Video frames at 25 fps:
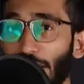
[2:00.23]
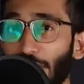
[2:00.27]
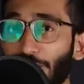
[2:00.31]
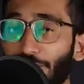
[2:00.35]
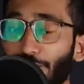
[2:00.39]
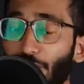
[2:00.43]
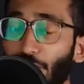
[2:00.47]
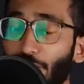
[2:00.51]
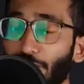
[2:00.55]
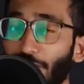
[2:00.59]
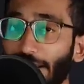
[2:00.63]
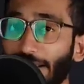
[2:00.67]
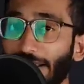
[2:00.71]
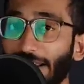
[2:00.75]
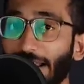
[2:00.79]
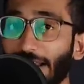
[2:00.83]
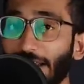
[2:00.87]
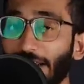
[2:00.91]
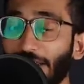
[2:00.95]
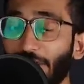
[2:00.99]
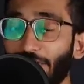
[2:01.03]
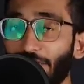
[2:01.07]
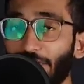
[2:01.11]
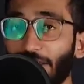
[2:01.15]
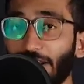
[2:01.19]
If you're finding
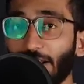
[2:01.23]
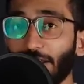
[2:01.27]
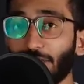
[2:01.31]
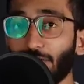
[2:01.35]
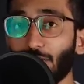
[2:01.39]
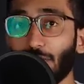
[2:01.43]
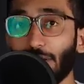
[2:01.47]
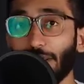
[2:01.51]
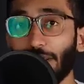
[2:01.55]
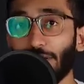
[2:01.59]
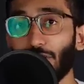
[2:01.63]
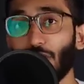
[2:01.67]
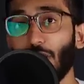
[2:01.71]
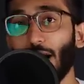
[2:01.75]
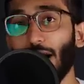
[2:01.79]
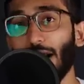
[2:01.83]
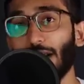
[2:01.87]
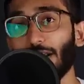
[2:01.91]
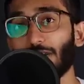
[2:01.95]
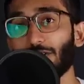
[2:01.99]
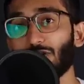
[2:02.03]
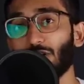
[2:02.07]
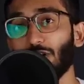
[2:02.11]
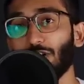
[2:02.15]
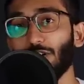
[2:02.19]
it difficult to lay your
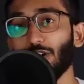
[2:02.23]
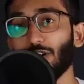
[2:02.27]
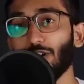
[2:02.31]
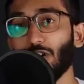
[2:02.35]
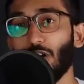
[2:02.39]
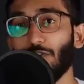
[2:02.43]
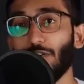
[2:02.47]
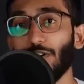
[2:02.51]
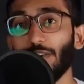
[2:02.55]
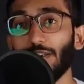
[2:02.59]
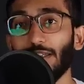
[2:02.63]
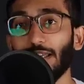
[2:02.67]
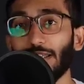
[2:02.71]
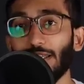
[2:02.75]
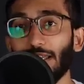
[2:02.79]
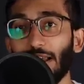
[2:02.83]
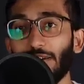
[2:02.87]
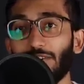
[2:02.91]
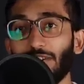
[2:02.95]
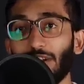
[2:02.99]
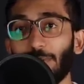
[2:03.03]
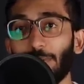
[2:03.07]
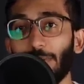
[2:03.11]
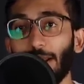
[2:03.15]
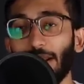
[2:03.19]
hands on the novel, then
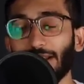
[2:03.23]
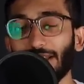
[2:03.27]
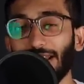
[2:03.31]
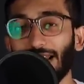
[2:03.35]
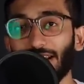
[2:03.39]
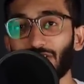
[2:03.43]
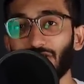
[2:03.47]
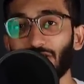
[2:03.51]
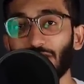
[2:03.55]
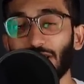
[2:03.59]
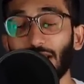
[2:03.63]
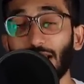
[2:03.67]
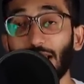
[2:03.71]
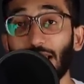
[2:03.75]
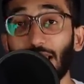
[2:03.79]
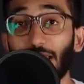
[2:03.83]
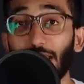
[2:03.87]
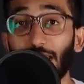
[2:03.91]
I will be attaching